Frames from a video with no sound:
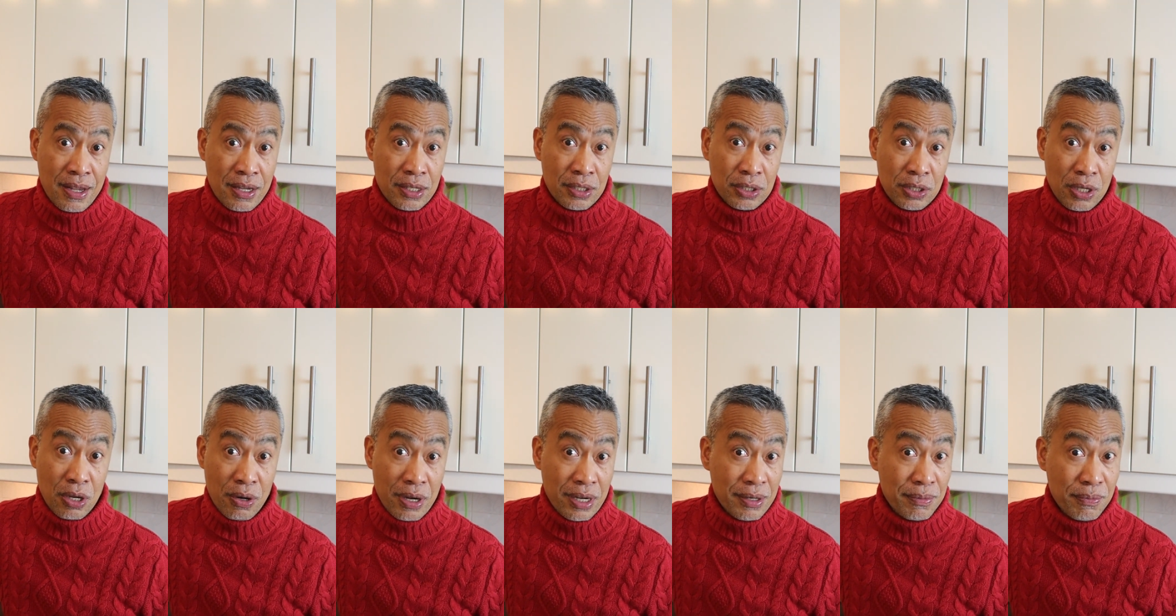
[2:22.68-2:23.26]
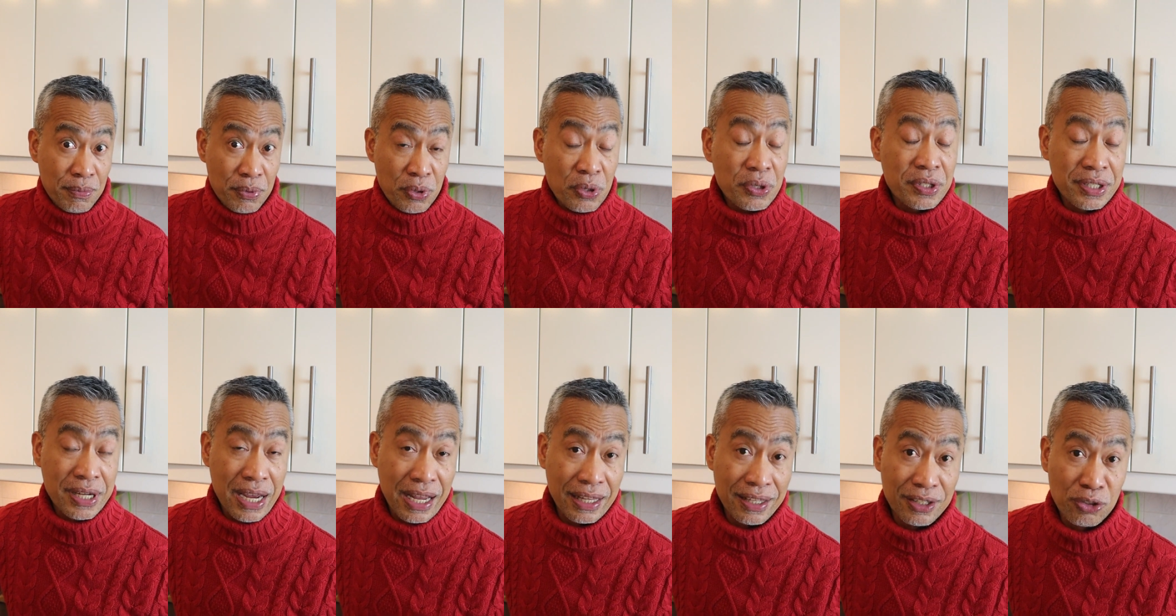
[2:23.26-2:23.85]
So, and fruit
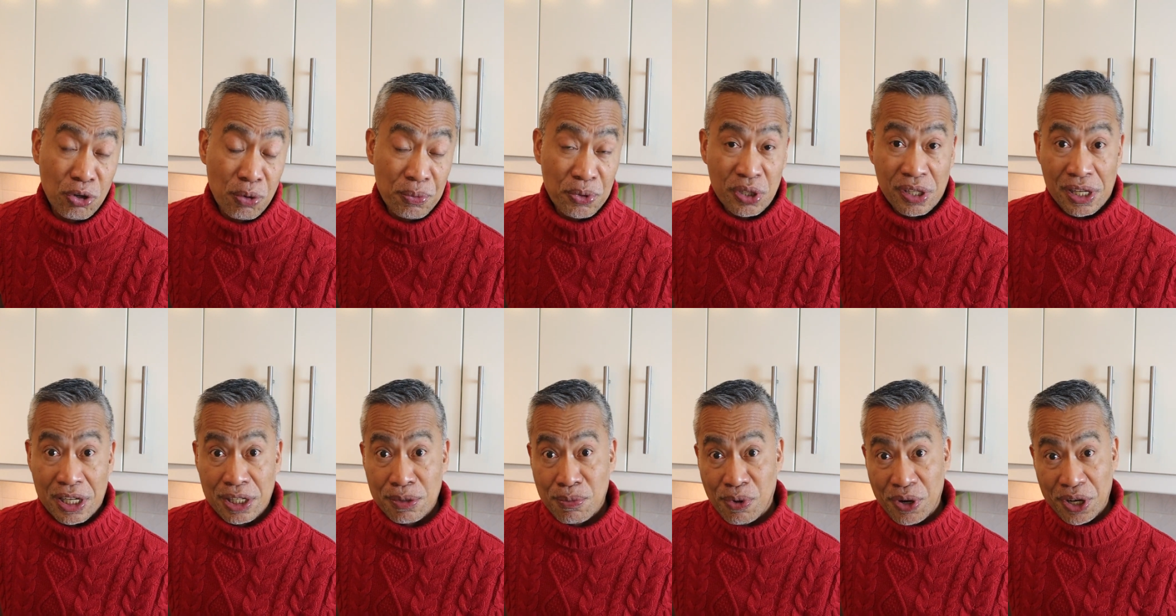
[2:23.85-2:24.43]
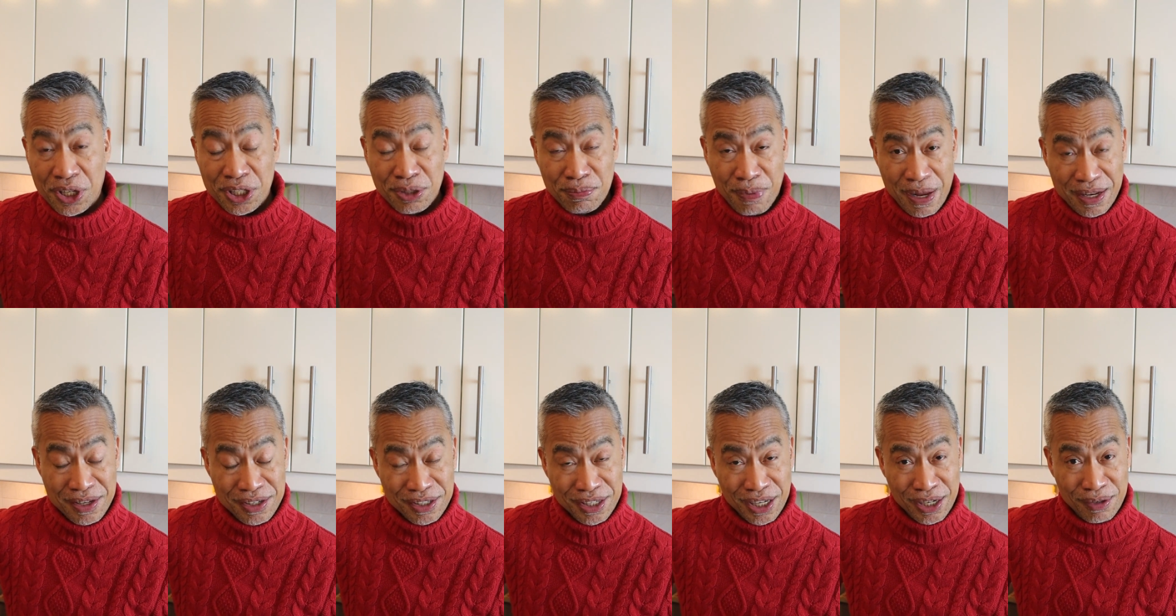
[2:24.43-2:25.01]
salad obviously is more
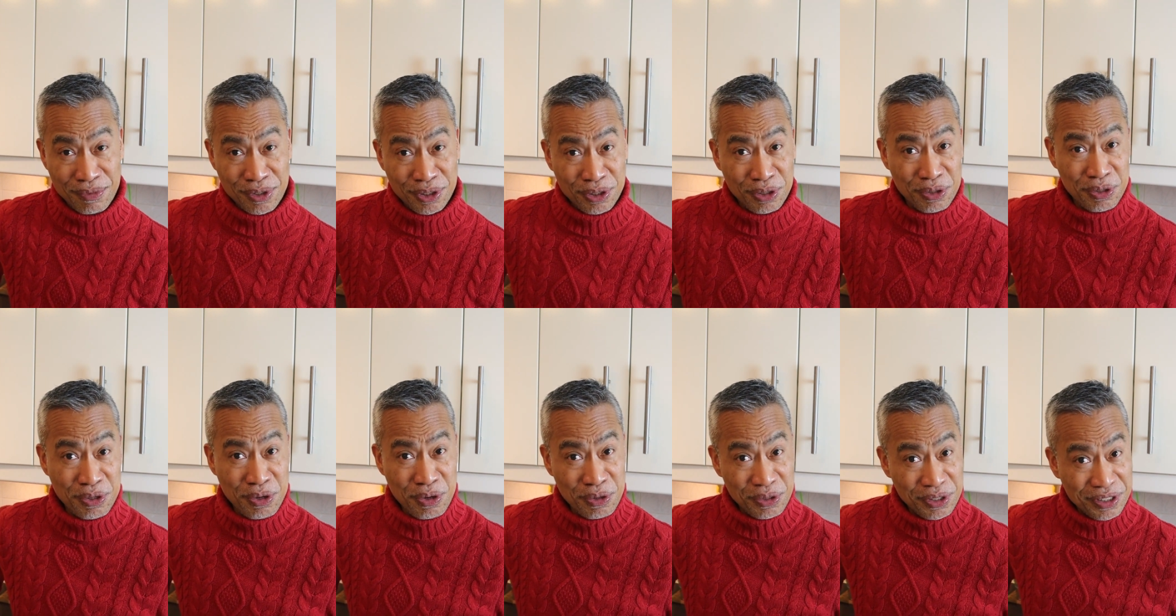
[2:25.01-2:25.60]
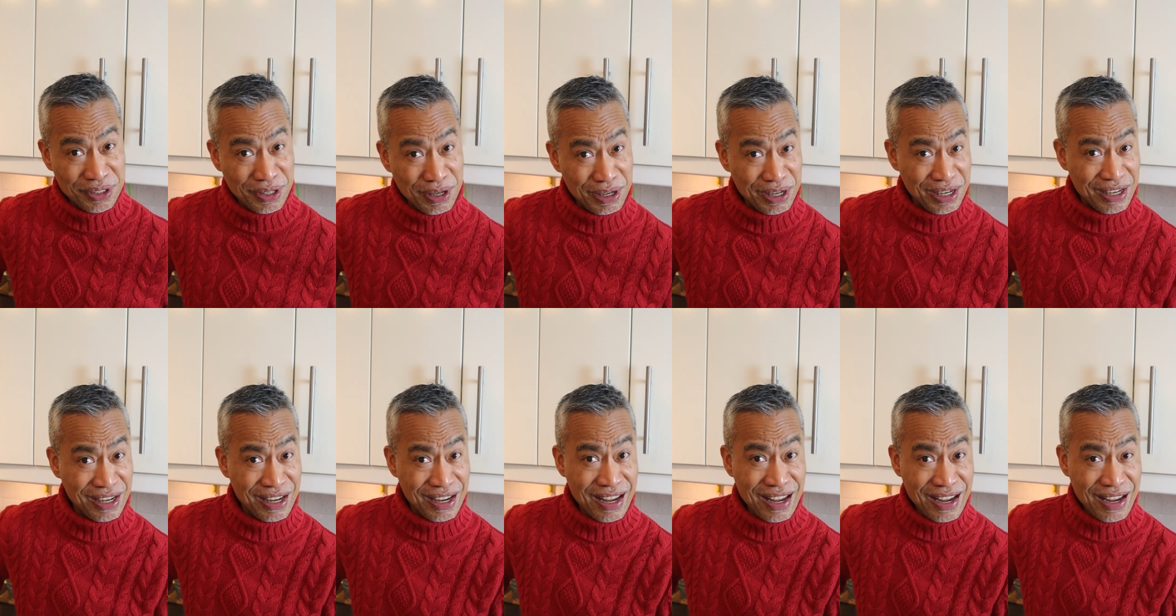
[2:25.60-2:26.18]
expensive. So use
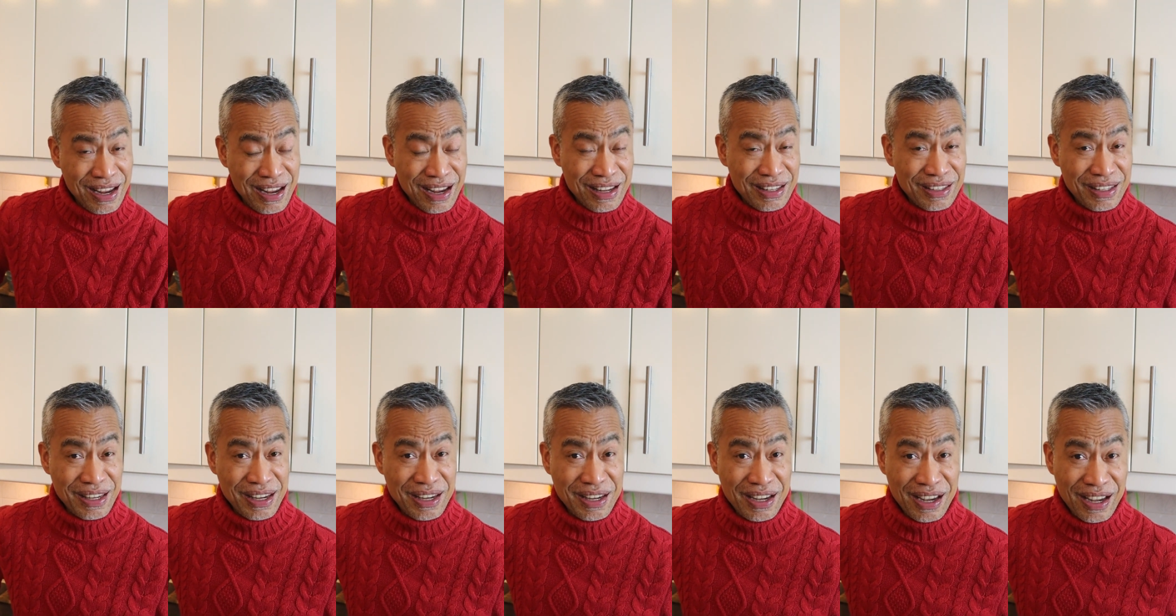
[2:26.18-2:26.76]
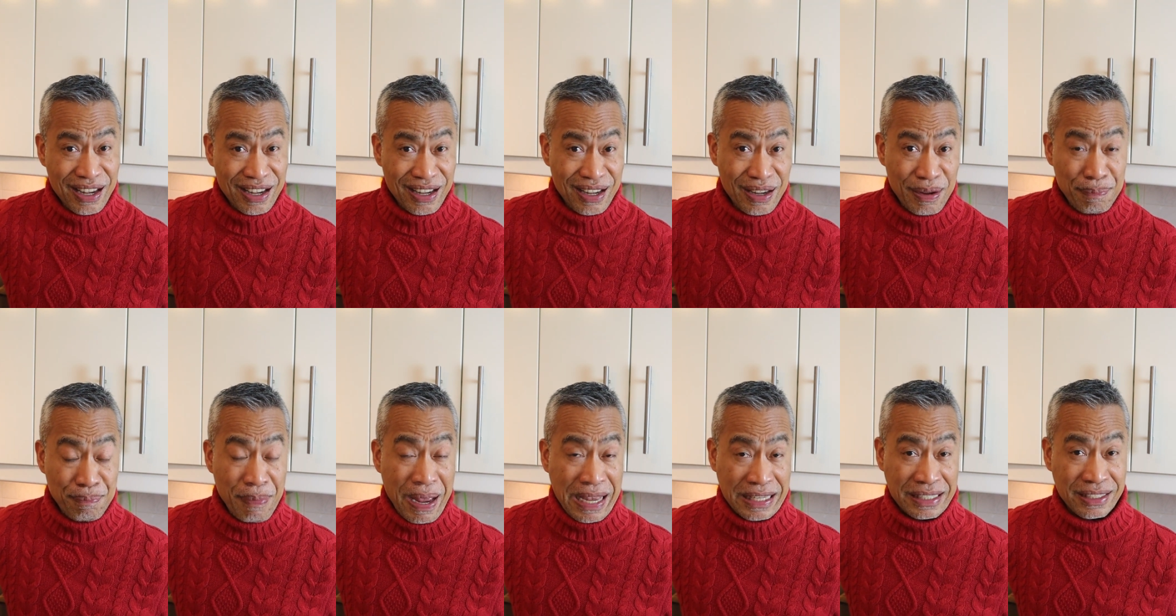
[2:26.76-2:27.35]
the
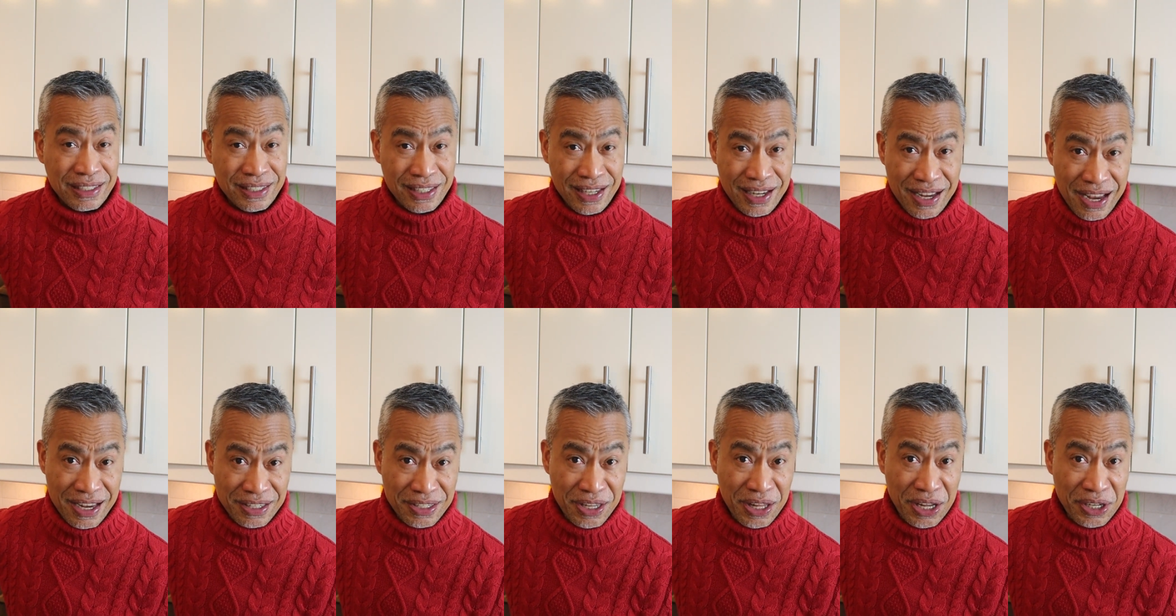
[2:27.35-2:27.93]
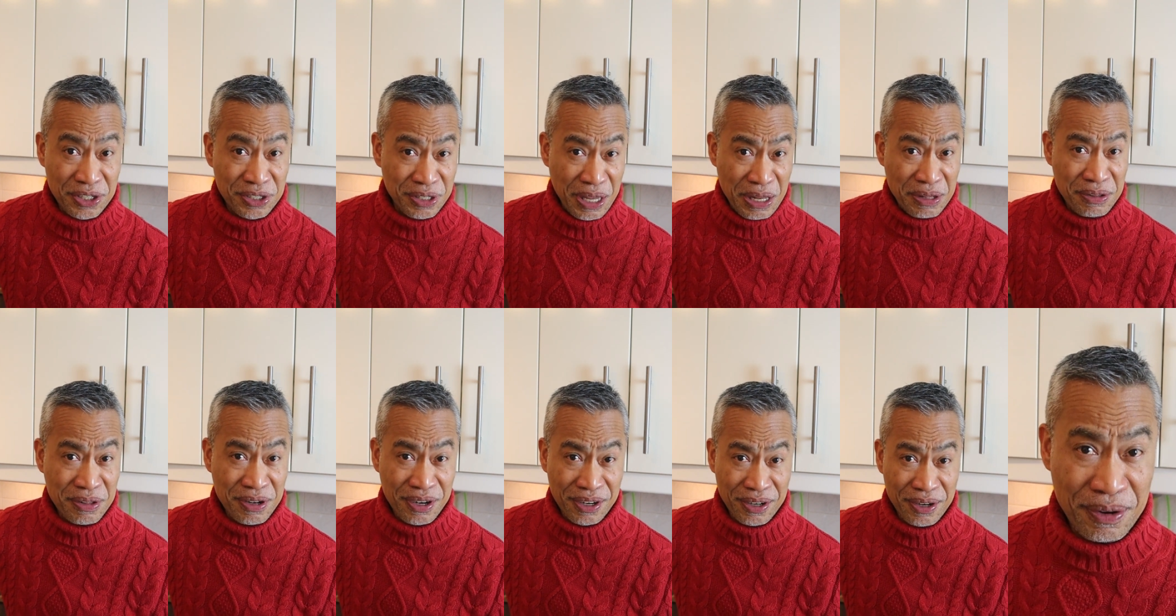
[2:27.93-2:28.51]
pasta as an
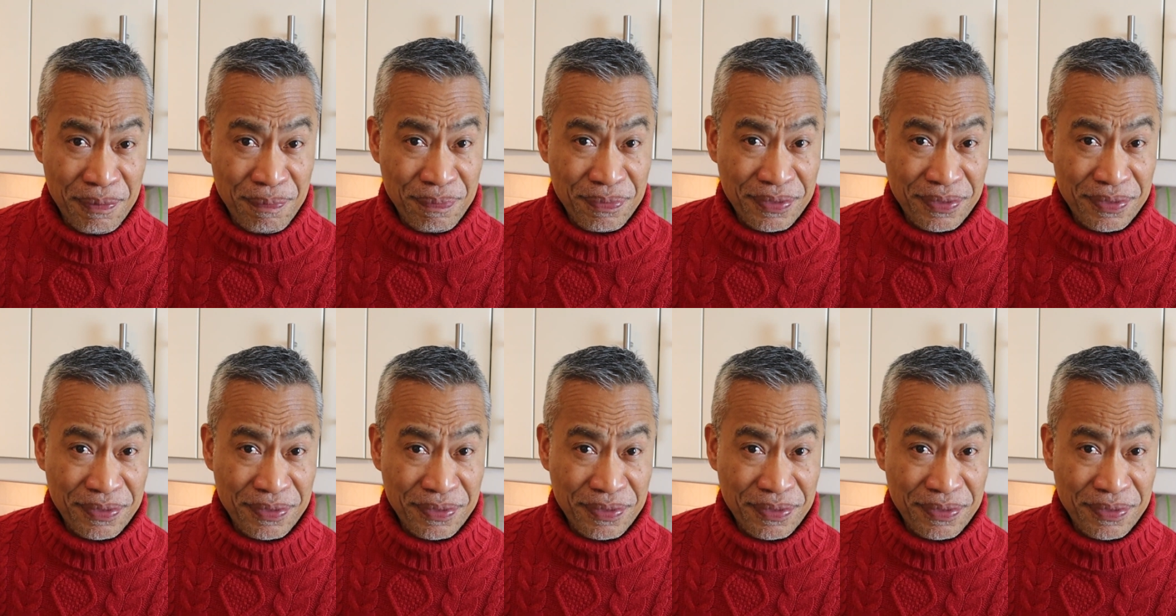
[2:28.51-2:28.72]
extender.